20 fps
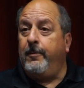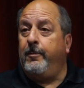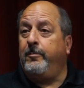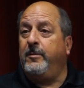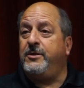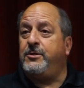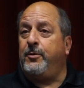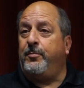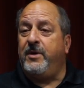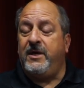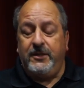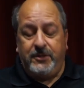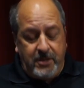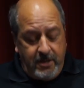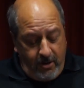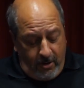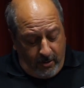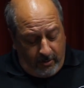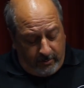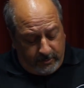Mr. Pete's
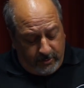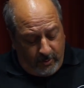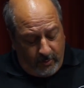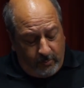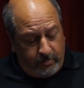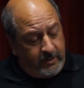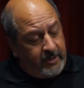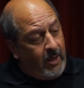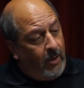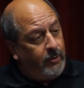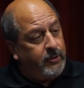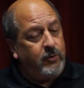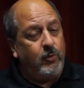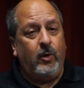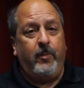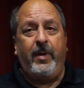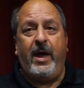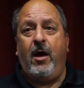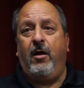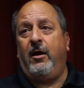here to tell you
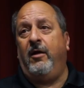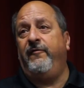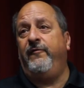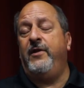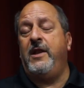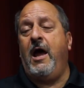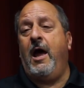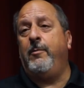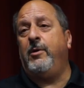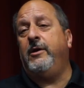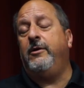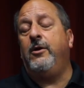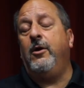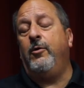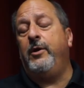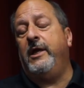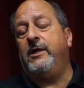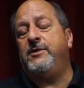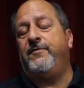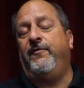about a phenomenon
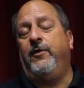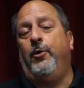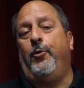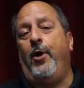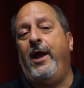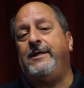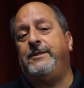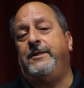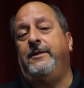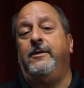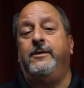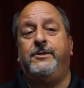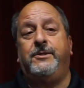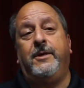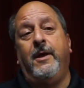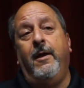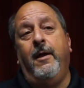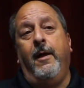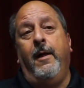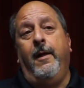known as fluorescence.
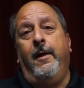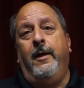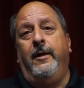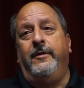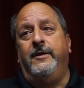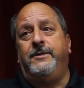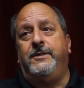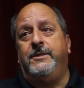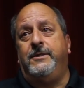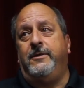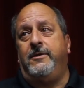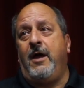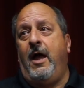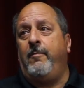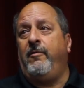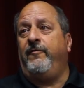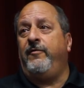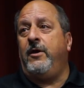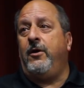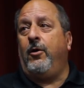This is the
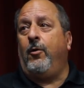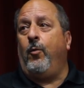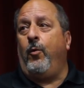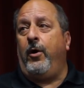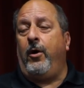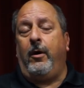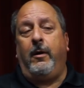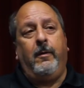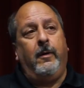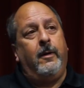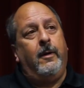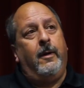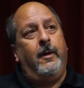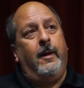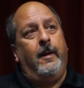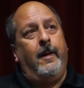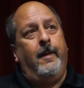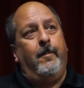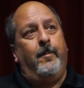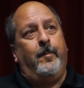time of year where
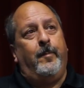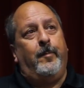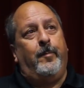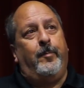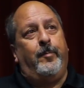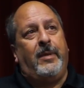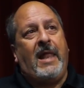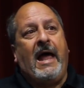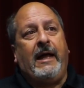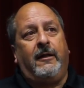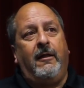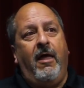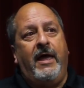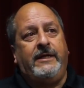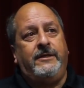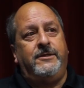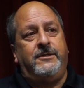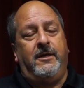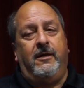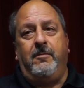black
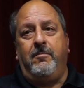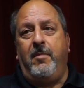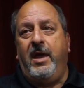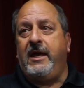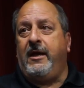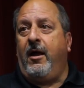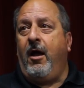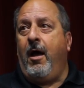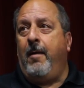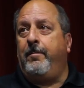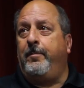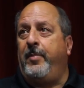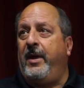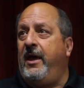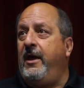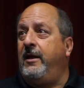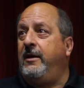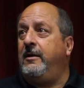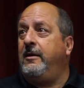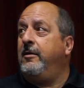lights and makeup
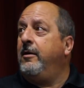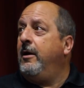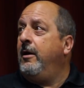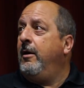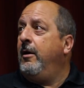and